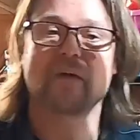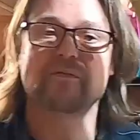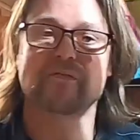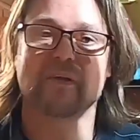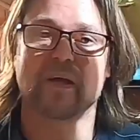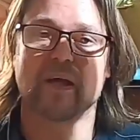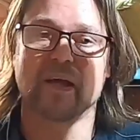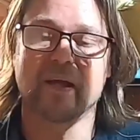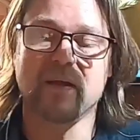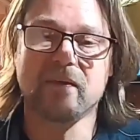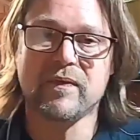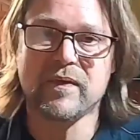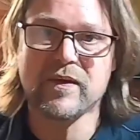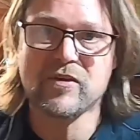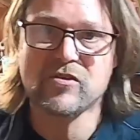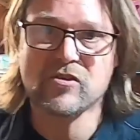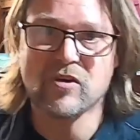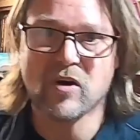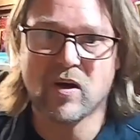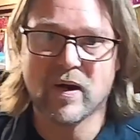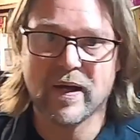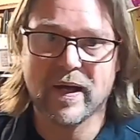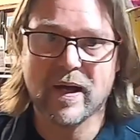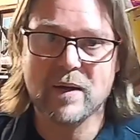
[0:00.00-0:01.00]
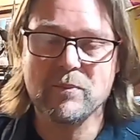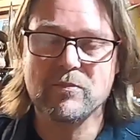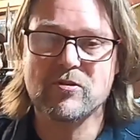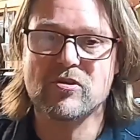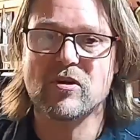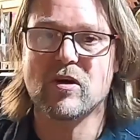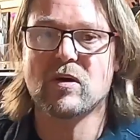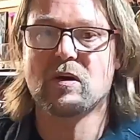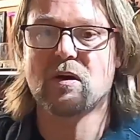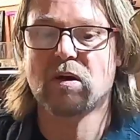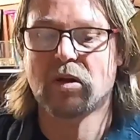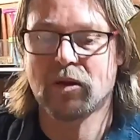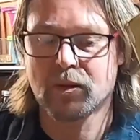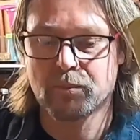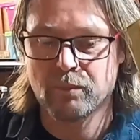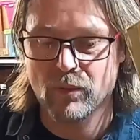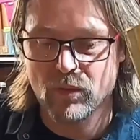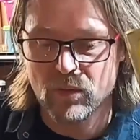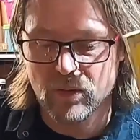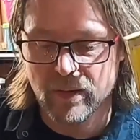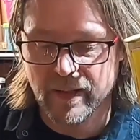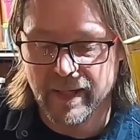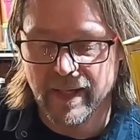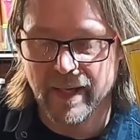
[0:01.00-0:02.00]
to heat this guy up, so I'm going to
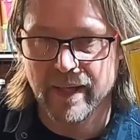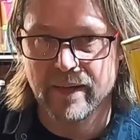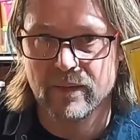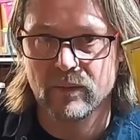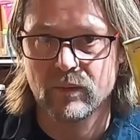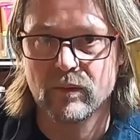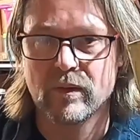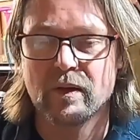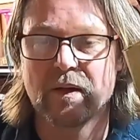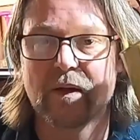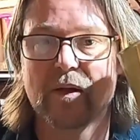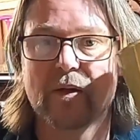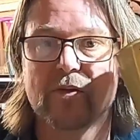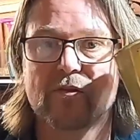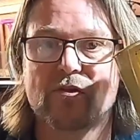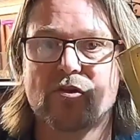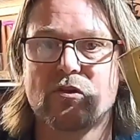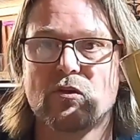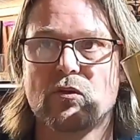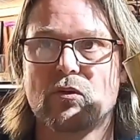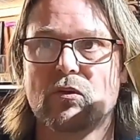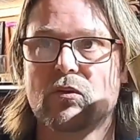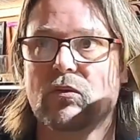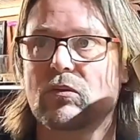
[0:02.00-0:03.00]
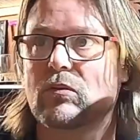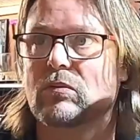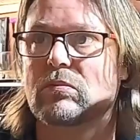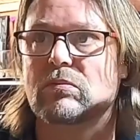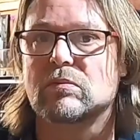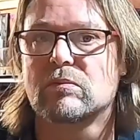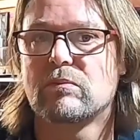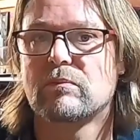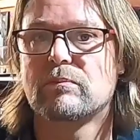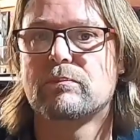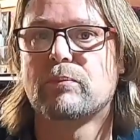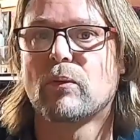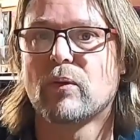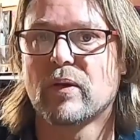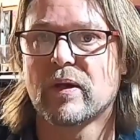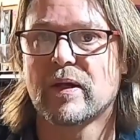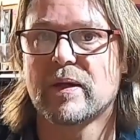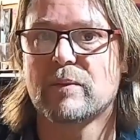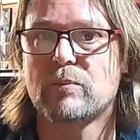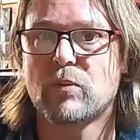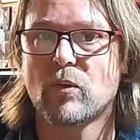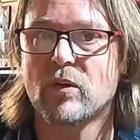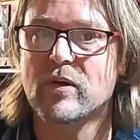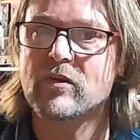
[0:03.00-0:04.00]
boil the kettle to boiling
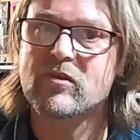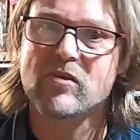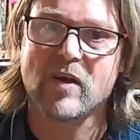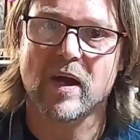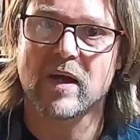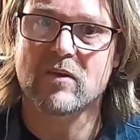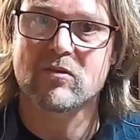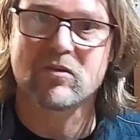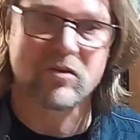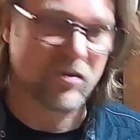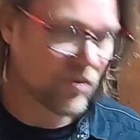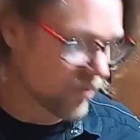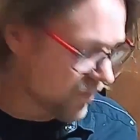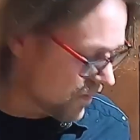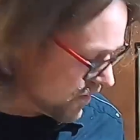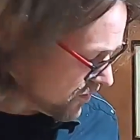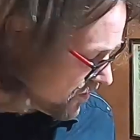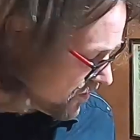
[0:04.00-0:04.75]
point, to 100 degrees